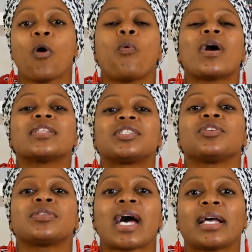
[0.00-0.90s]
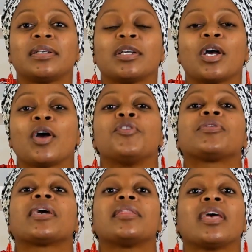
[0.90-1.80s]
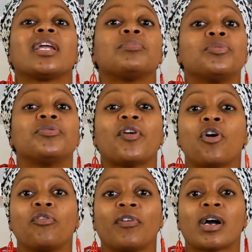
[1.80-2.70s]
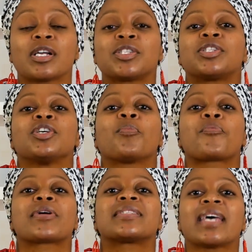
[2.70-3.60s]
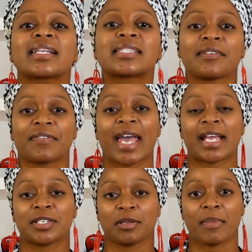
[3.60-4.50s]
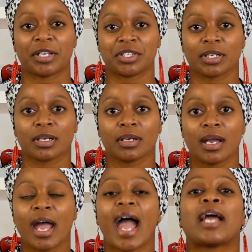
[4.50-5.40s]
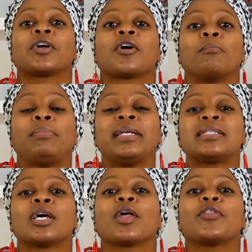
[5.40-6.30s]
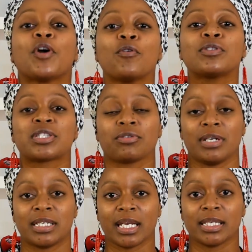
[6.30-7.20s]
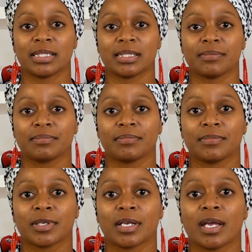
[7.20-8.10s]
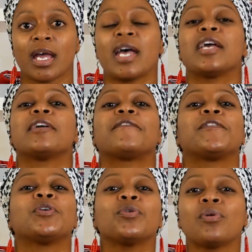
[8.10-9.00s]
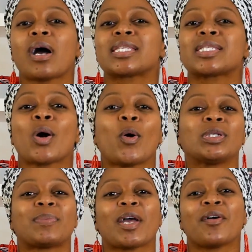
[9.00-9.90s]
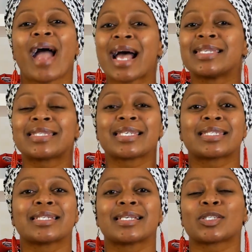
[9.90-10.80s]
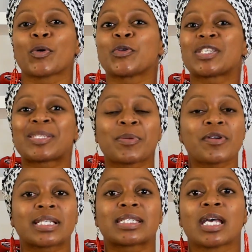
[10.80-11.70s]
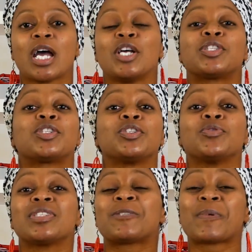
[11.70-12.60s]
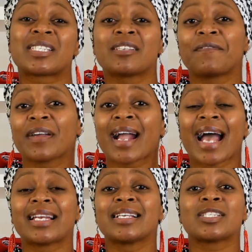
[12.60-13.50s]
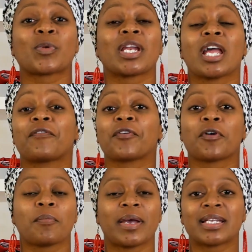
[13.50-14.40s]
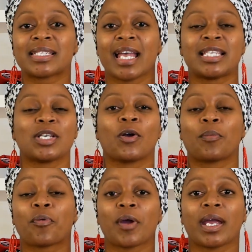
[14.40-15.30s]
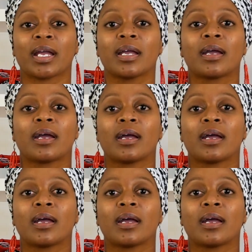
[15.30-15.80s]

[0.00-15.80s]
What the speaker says: Once you're done, you can then move over to your protective candle magic and complete those 3 days. If you are told by your ancestors or your spirits to use specific colors whenever you're meditating or praying,